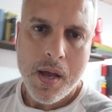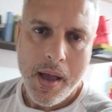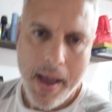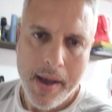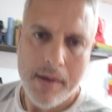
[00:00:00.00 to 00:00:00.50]

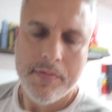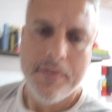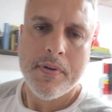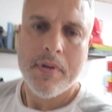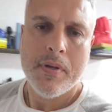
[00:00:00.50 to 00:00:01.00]
have
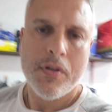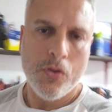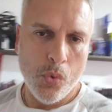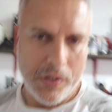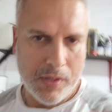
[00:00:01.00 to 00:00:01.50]

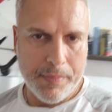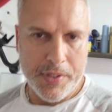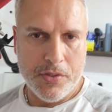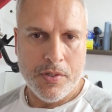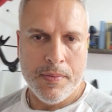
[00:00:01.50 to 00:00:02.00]
noise
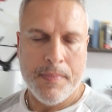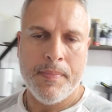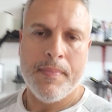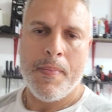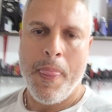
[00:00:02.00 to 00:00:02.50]
limits.
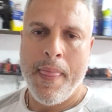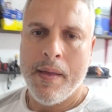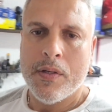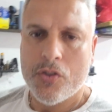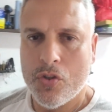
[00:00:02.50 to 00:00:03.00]

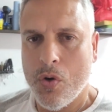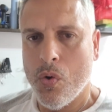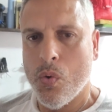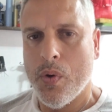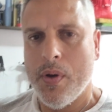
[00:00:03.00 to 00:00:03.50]

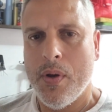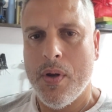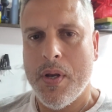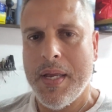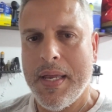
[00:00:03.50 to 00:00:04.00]
So,
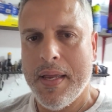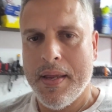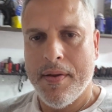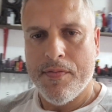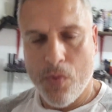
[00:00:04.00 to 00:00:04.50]

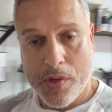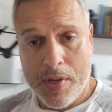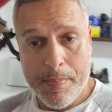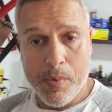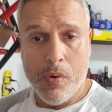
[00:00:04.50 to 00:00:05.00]
for
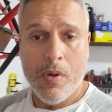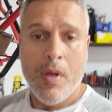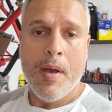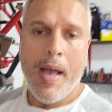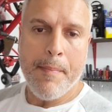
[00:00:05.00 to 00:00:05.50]
example,
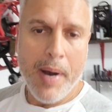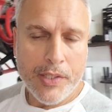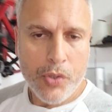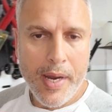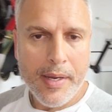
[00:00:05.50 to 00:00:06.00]
at my
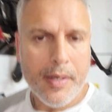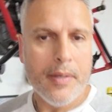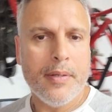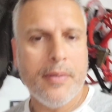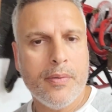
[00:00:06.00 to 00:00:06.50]
track,
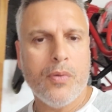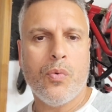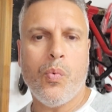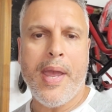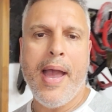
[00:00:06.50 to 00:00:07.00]

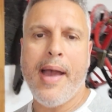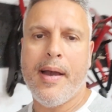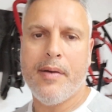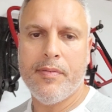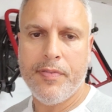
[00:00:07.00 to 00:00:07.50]
we
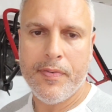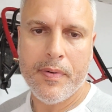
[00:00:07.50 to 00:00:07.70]
have